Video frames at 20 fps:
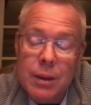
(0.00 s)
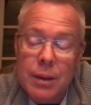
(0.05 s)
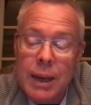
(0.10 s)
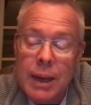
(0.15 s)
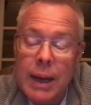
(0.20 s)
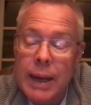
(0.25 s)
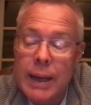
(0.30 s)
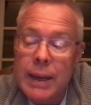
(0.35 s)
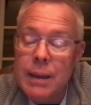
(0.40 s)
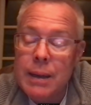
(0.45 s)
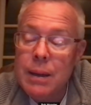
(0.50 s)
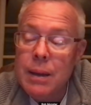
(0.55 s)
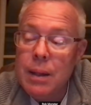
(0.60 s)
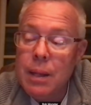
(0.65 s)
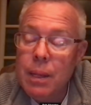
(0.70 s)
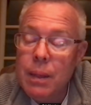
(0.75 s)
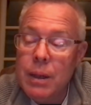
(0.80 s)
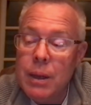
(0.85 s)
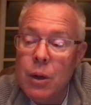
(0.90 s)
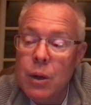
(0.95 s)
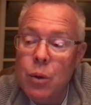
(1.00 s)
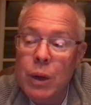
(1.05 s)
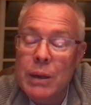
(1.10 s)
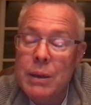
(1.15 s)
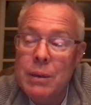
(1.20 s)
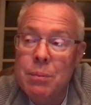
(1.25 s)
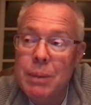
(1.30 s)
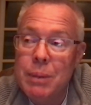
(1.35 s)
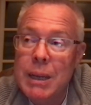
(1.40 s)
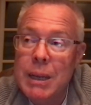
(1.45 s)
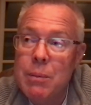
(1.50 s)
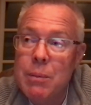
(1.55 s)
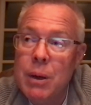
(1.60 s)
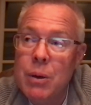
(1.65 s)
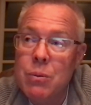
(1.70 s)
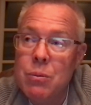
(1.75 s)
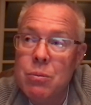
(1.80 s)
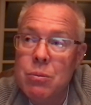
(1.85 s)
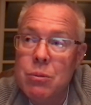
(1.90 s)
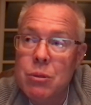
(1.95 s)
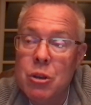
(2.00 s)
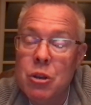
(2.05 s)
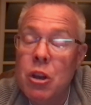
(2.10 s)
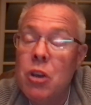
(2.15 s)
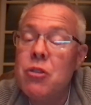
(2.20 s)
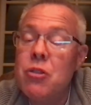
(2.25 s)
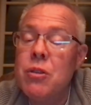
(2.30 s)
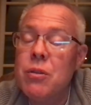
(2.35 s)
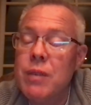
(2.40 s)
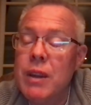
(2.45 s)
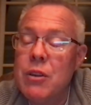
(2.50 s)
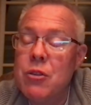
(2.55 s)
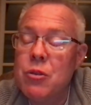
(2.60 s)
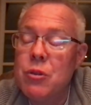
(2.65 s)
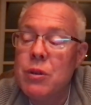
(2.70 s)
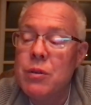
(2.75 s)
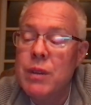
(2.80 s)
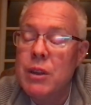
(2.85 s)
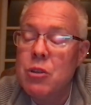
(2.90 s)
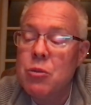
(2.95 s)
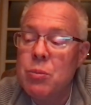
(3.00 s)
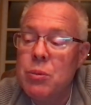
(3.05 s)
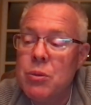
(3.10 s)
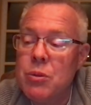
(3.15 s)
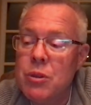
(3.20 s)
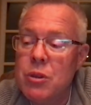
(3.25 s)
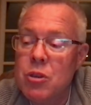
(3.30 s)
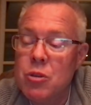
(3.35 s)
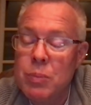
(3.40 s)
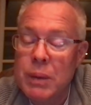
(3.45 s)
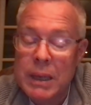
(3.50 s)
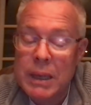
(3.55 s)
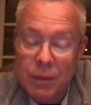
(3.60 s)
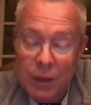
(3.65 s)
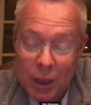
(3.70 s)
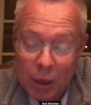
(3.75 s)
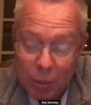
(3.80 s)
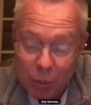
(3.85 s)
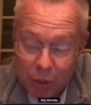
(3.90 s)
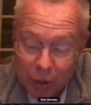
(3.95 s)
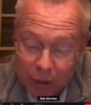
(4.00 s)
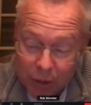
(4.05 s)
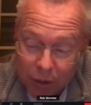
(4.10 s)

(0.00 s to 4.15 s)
guy, had made about a dozen venture investments in the span of a couple